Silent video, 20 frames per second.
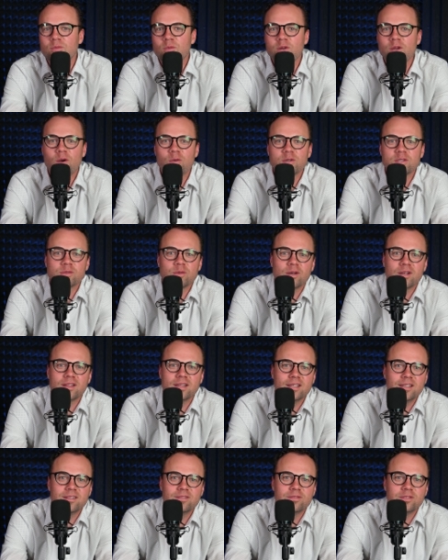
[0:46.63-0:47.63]
we always want to
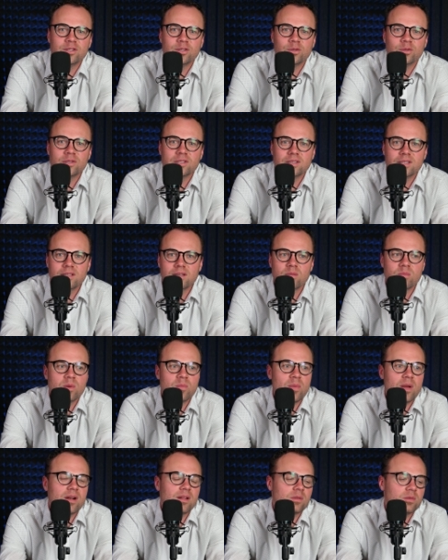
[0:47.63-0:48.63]
leave you a little
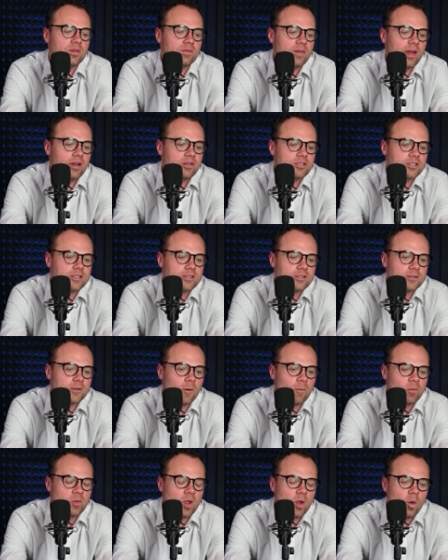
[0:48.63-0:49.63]
bit better than we found you and
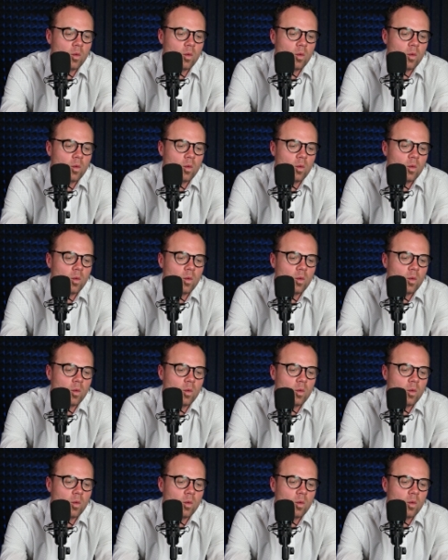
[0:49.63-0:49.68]
so